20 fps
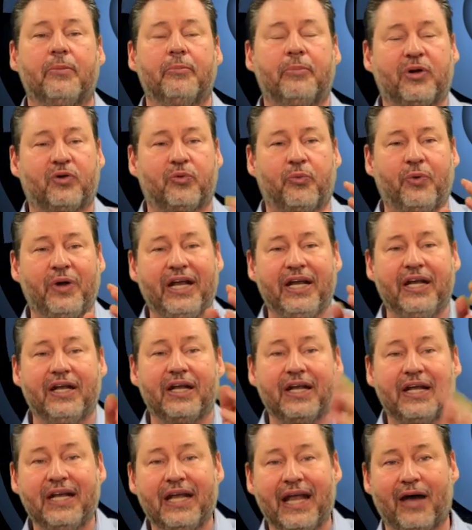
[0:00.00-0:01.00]

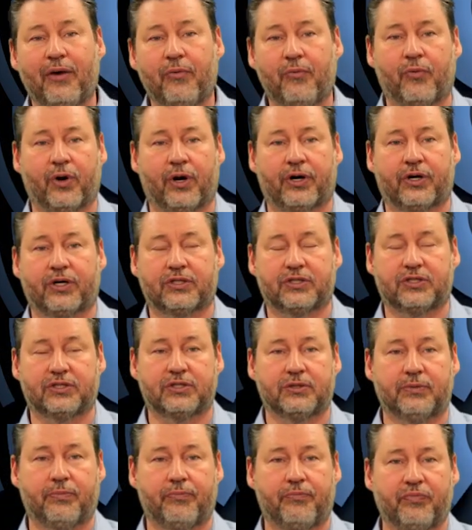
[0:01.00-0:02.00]
between
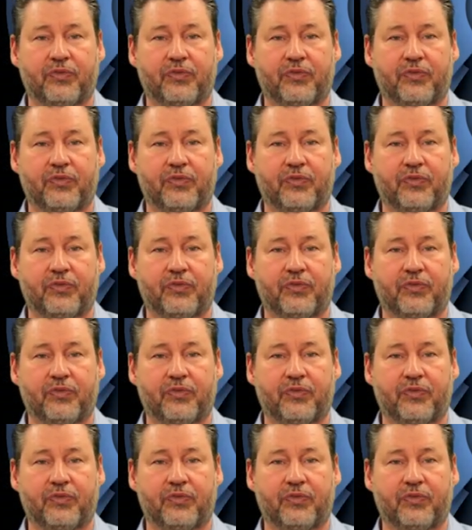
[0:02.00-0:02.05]
networks